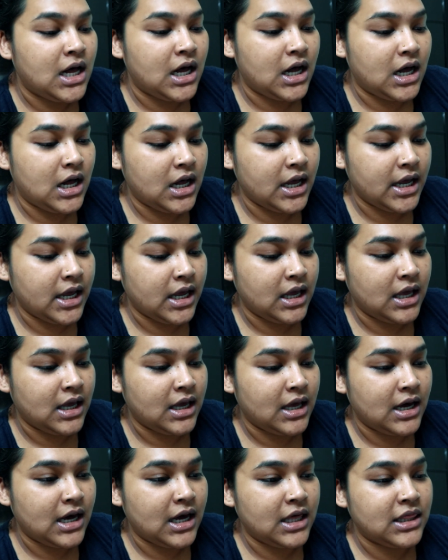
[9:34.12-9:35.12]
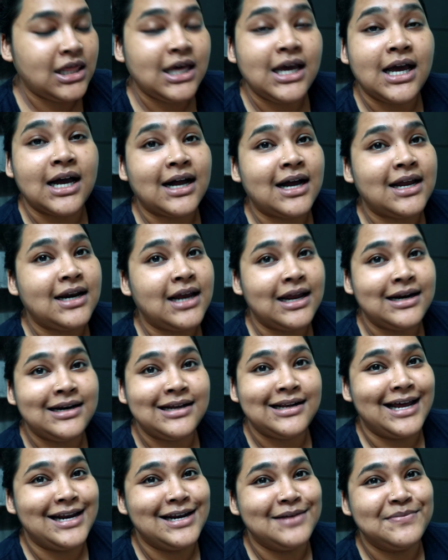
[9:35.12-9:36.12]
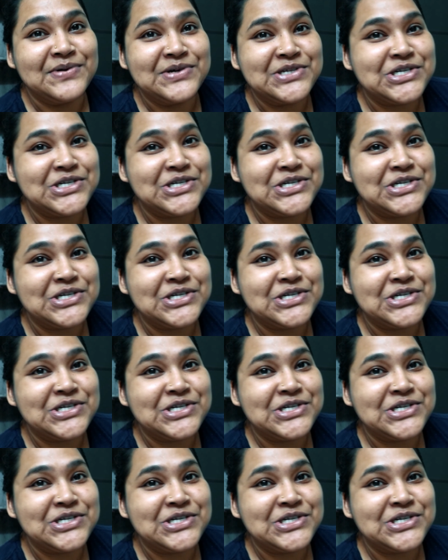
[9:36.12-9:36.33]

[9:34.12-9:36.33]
I think I can't handle any more